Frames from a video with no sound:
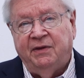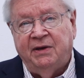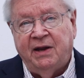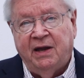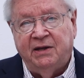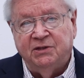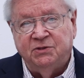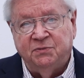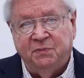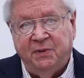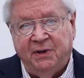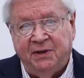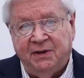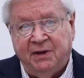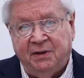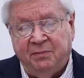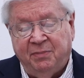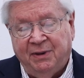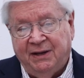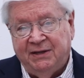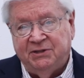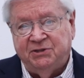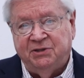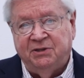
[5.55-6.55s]
that has been a
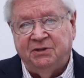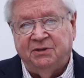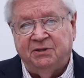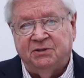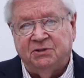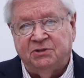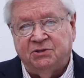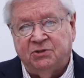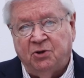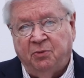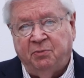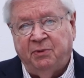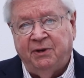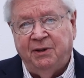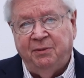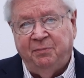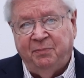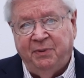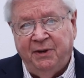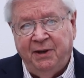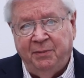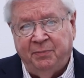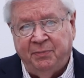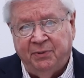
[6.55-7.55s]
blessing to so many
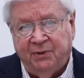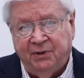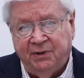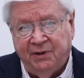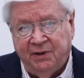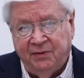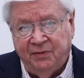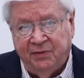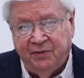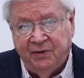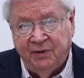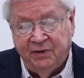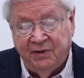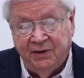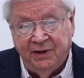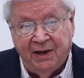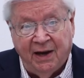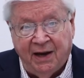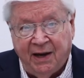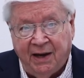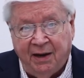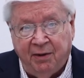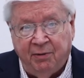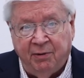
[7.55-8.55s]
people in
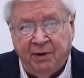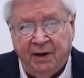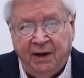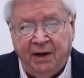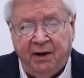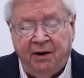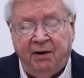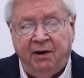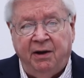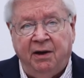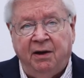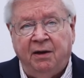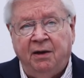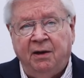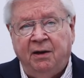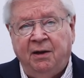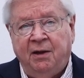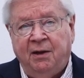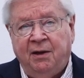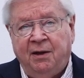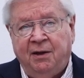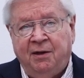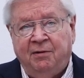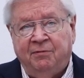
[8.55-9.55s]
the Iowa area
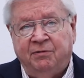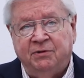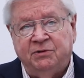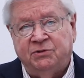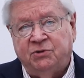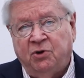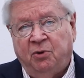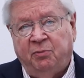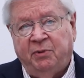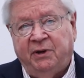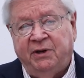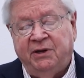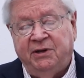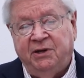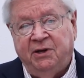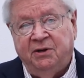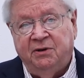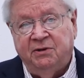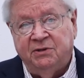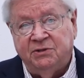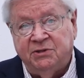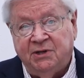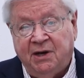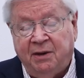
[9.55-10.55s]
for so many
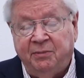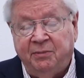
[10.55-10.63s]
years.